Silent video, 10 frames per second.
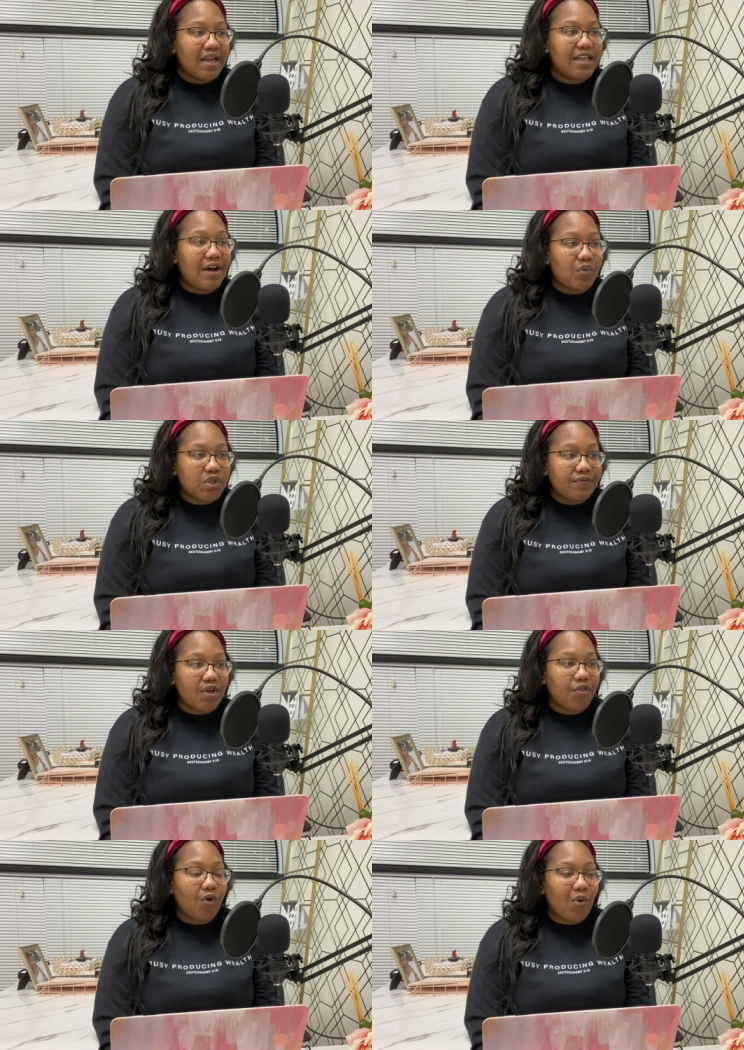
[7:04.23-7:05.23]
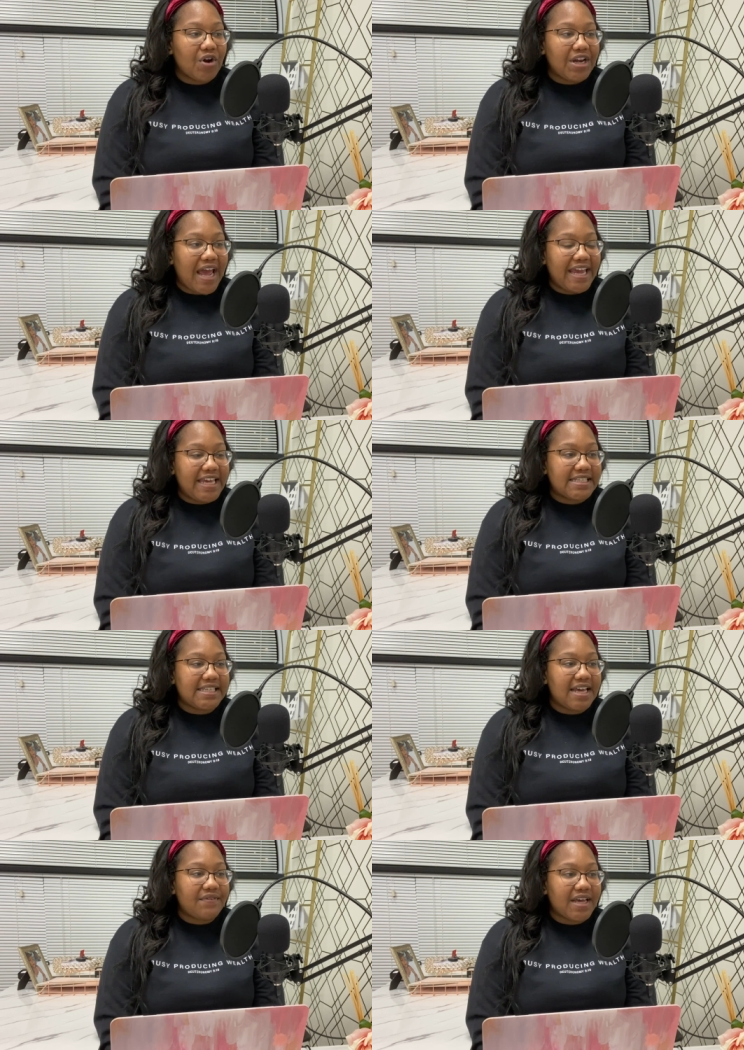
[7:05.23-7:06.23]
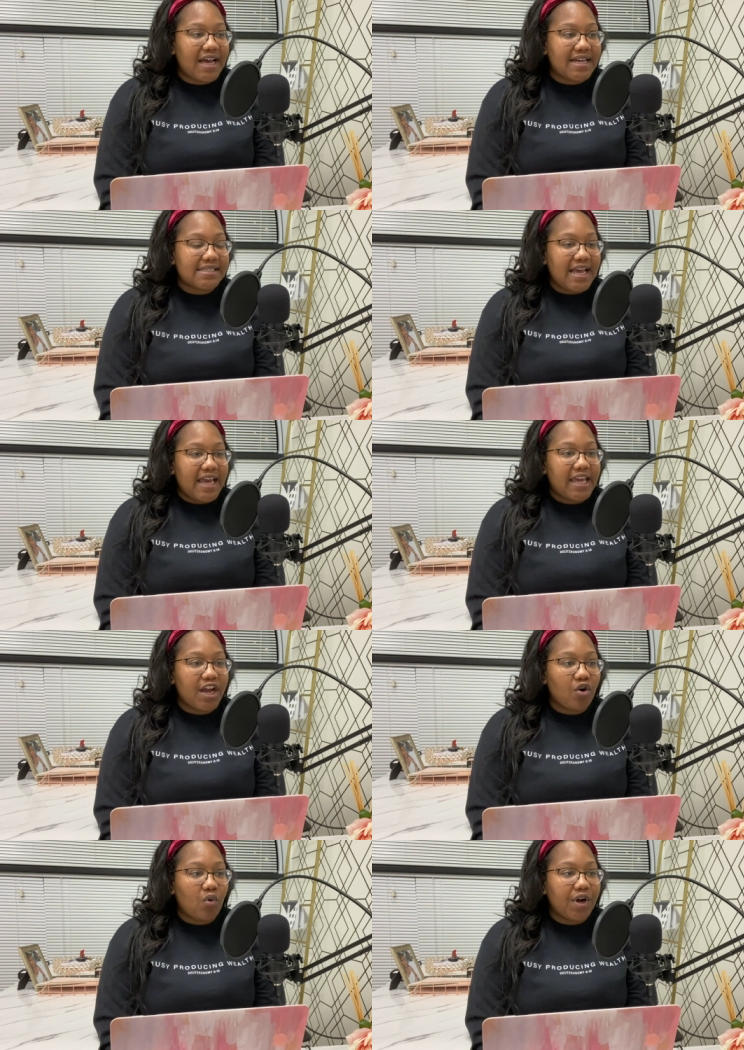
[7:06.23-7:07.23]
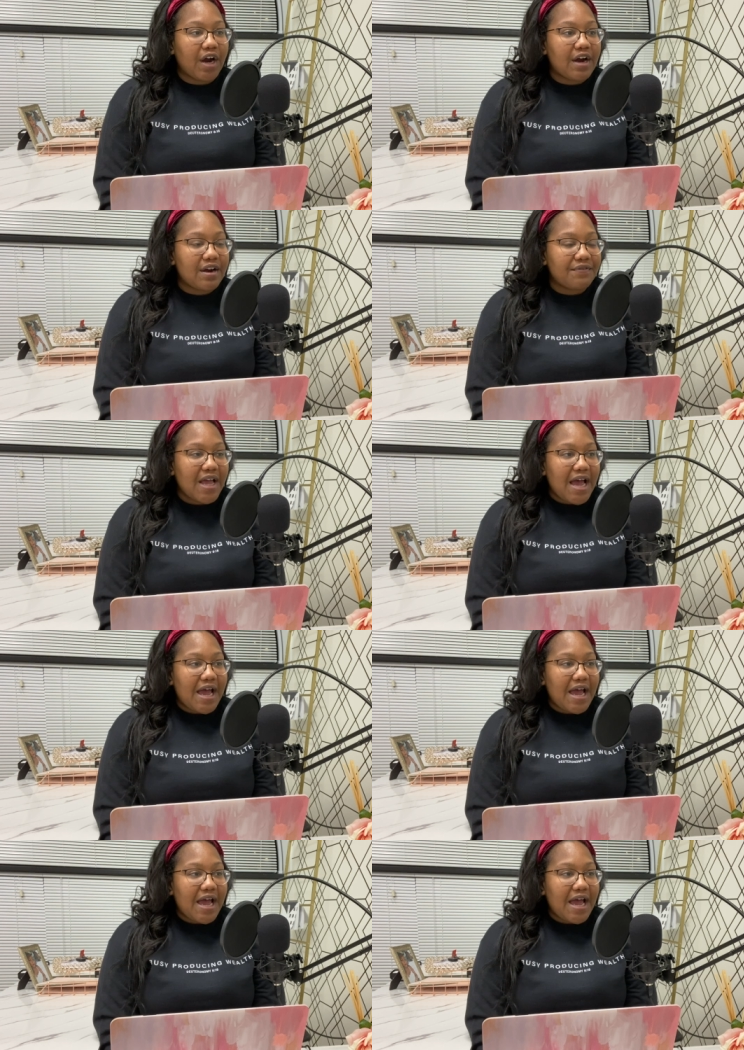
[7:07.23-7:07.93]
levels of authority that he's giving us here on earth.